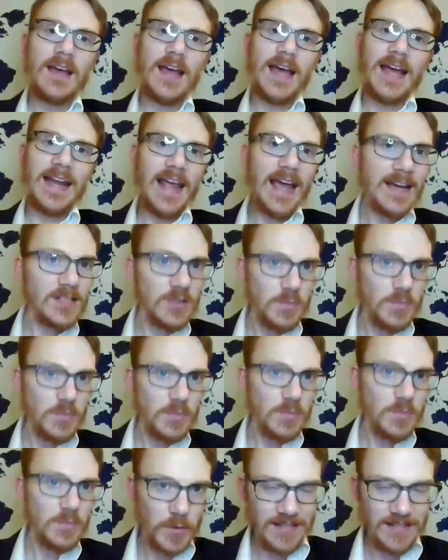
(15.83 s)
and
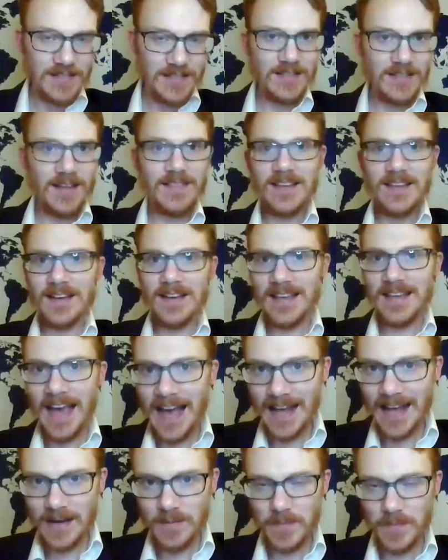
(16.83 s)
expertise and the
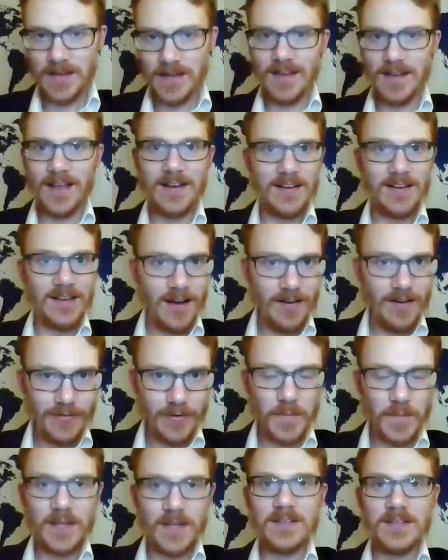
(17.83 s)
academy and
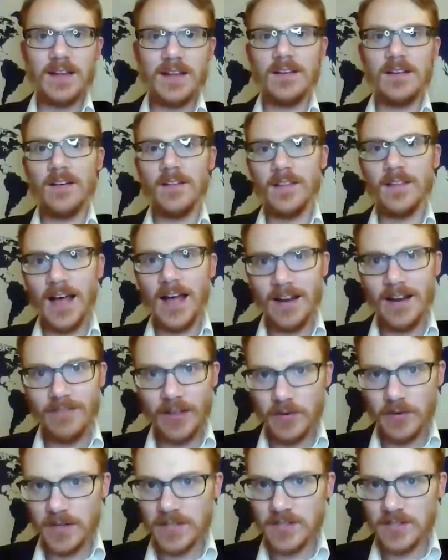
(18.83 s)
government and a lot
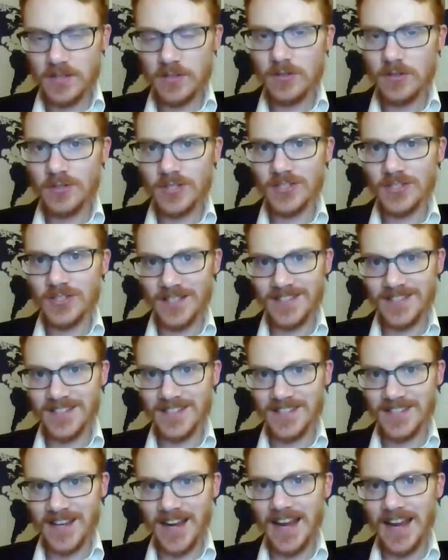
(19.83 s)
of other institutions in
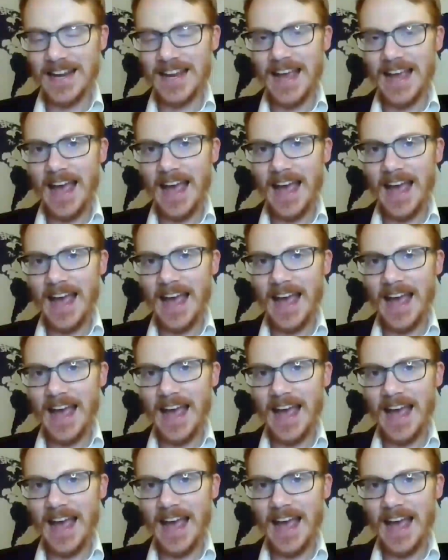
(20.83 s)
society.